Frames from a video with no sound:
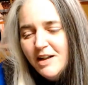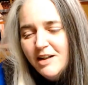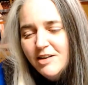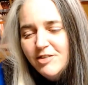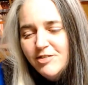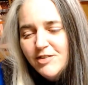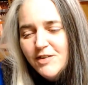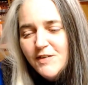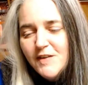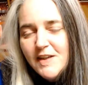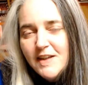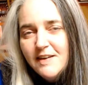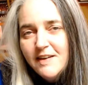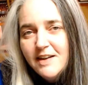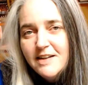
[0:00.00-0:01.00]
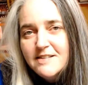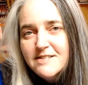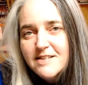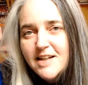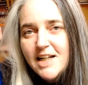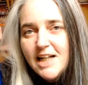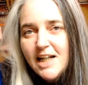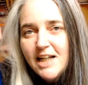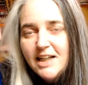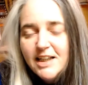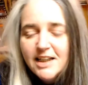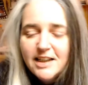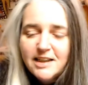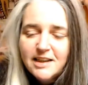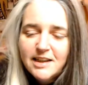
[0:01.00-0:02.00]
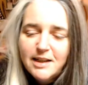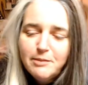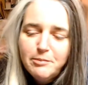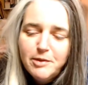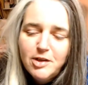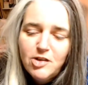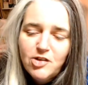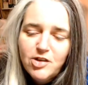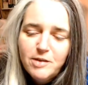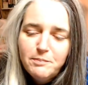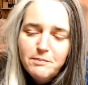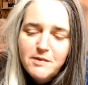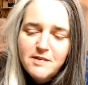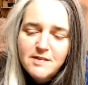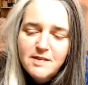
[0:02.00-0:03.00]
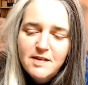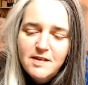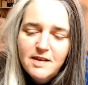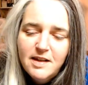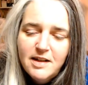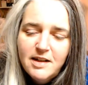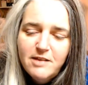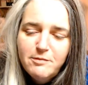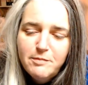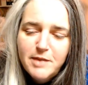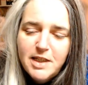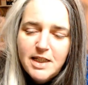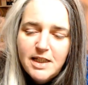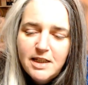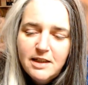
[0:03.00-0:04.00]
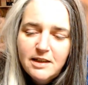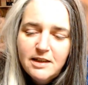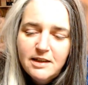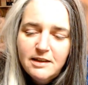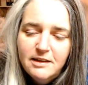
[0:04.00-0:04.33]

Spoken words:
a few of the things I got in the couple of trips that I've been in.